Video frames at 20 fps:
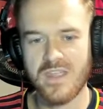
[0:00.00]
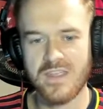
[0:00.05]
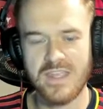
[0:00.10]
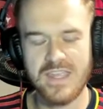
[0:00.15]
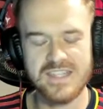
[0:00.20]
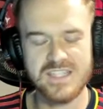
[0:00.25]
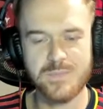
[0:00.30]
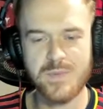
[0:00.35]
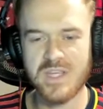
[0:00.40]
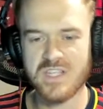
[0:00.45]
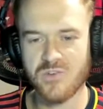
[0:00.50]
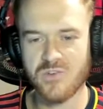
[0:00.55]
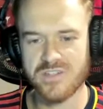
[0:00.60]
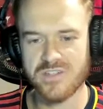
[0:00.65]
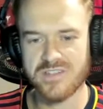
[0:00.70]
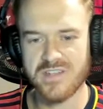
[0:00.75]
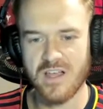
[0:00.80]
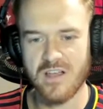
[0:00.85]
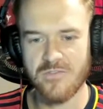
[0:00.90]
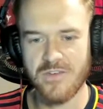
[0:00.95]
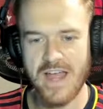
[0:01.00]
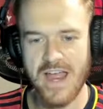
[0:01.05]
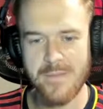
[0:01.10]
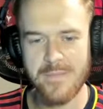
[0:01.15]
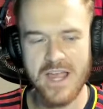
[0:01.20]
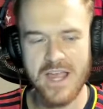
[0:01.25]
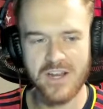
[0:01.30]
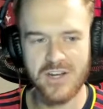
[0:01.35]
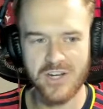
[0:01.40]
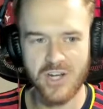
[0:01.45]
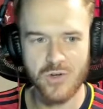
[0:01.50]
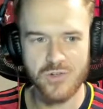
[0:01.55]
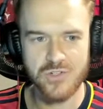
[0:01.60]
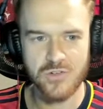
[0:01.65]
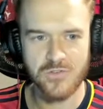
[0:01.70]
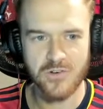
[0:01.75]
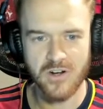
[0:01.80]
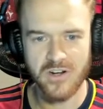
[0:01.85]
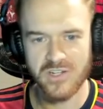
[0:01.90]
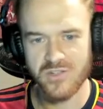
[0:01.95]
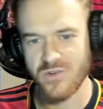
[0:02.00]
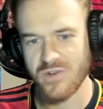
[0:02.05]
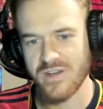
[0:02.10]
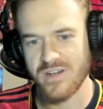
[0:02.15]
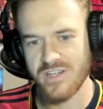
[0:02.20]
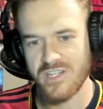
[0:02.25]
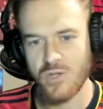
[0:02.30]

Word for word: it speaks for itself. I'm not going to go too far into it.